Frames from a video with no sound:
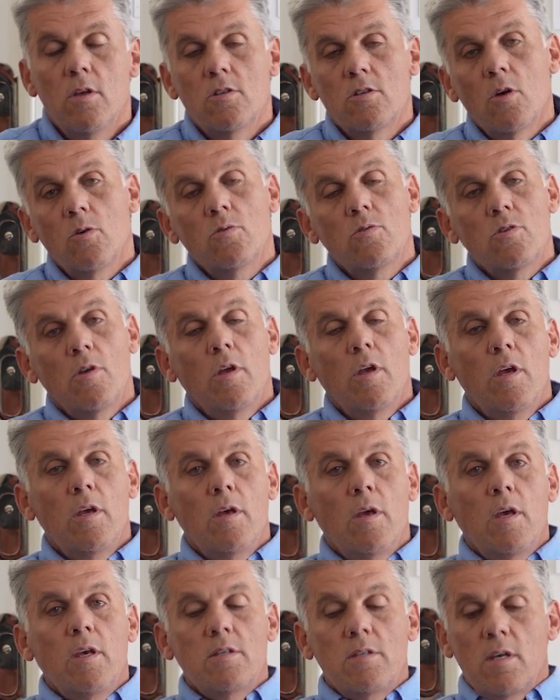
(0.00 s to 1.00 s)
So
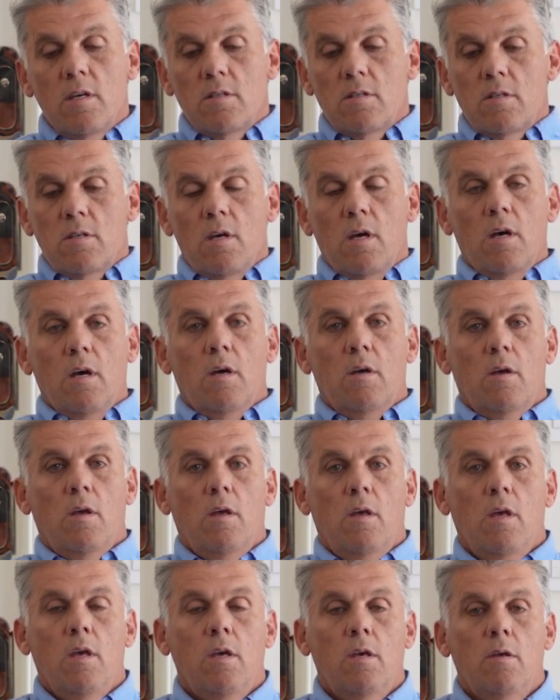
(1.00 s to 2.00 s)
he says
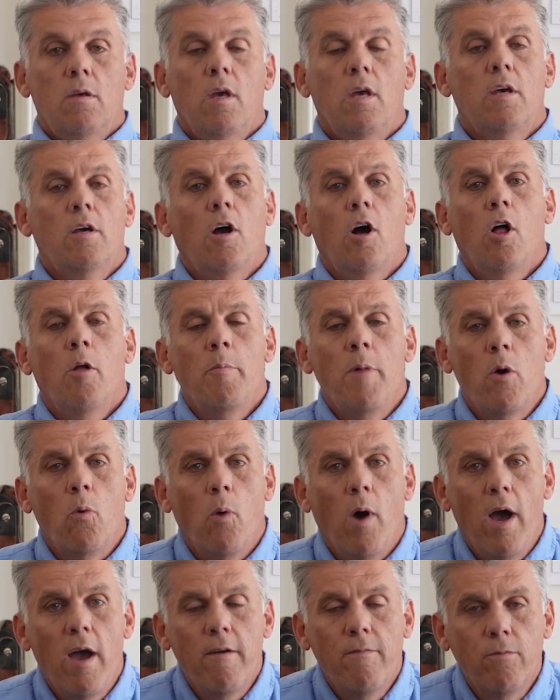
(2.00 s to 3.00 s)
he called my
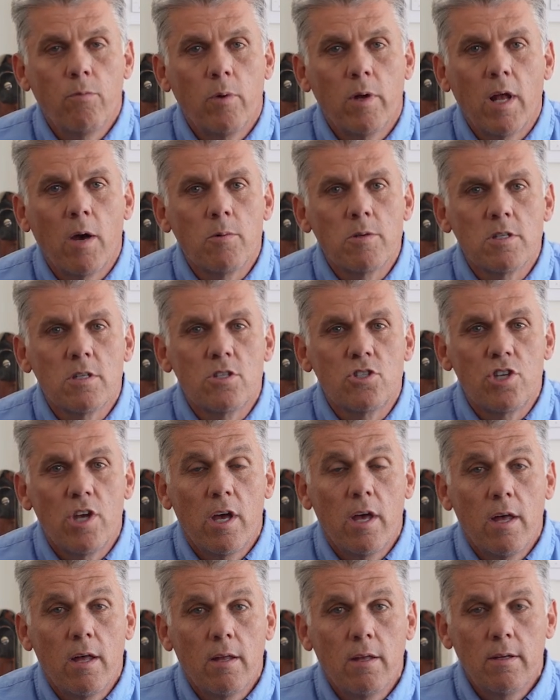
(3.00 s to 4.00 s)
wife when I was in
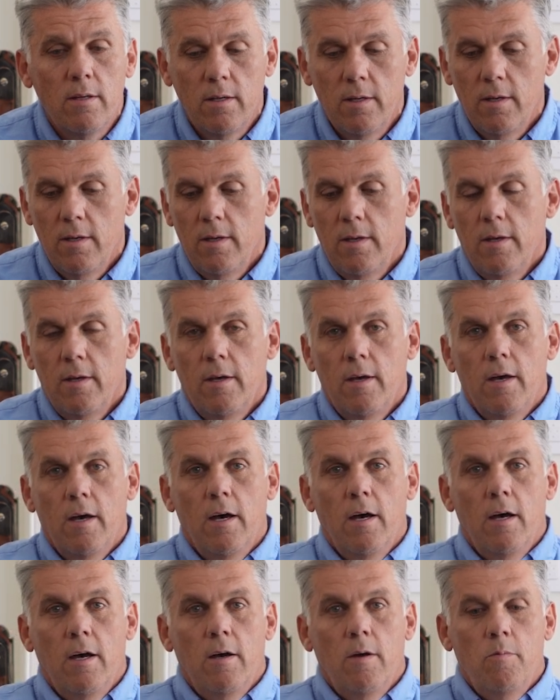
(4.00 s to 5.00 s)
jail.
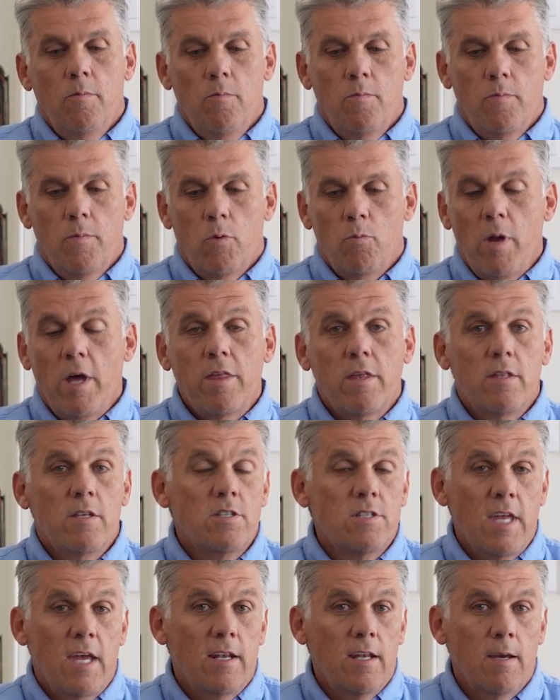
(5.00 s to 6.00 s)
Rather than
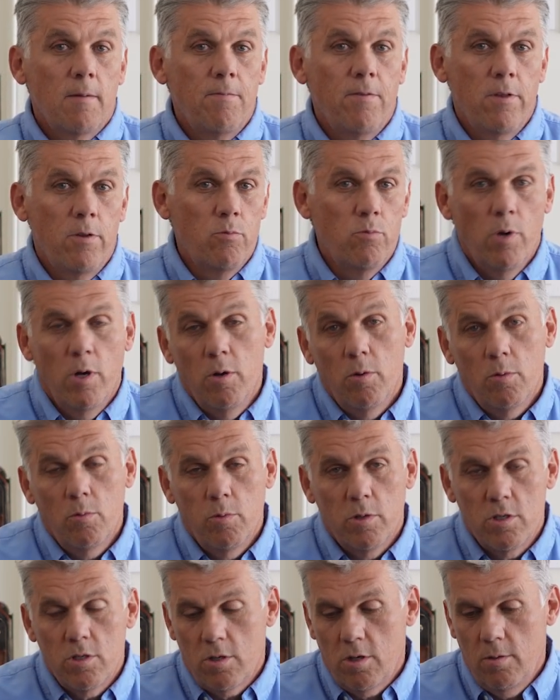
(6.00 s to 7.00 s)
standing up for the road,
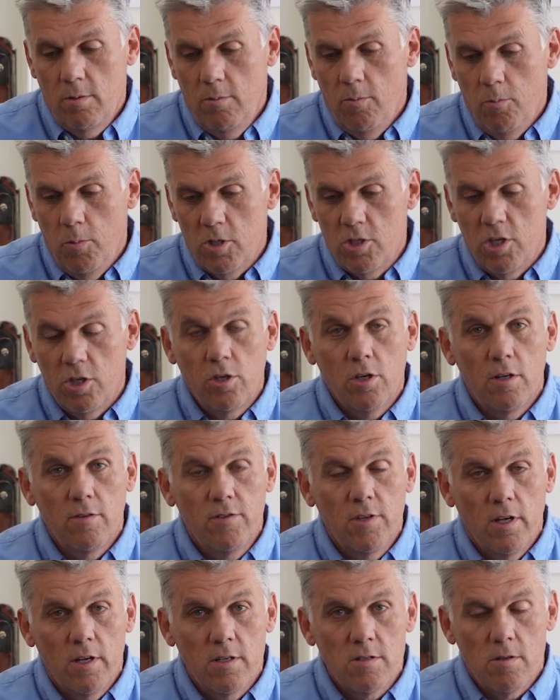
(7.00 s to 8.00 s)
which he could have
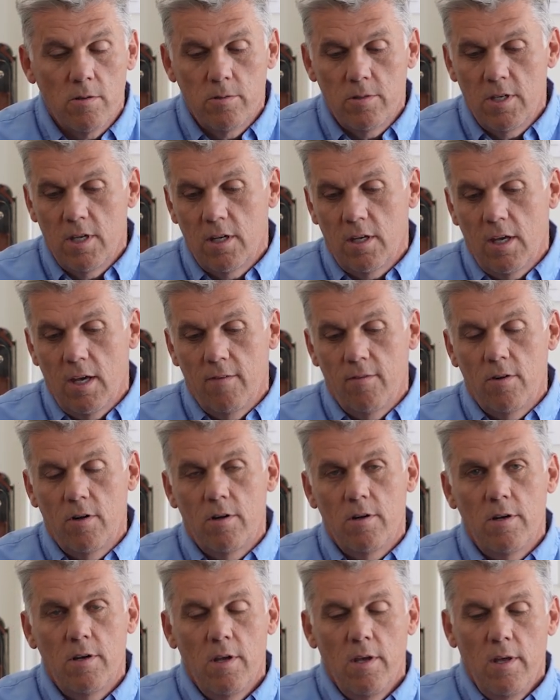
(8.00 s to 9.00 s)
done as the lieutenant
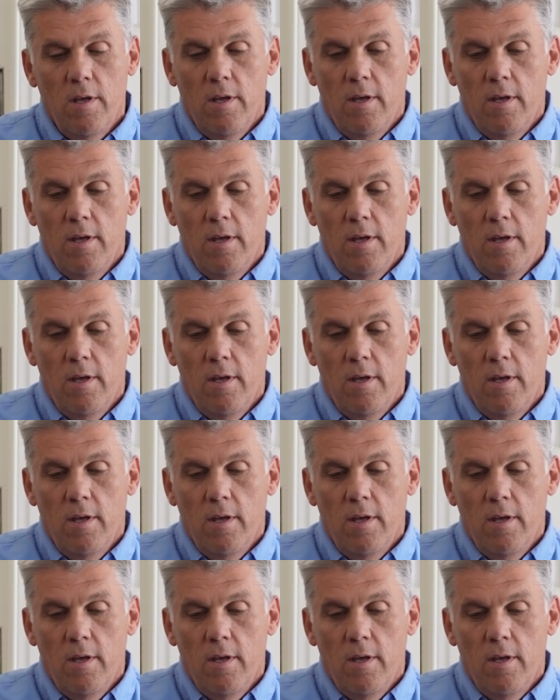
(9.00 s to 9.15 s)
governor,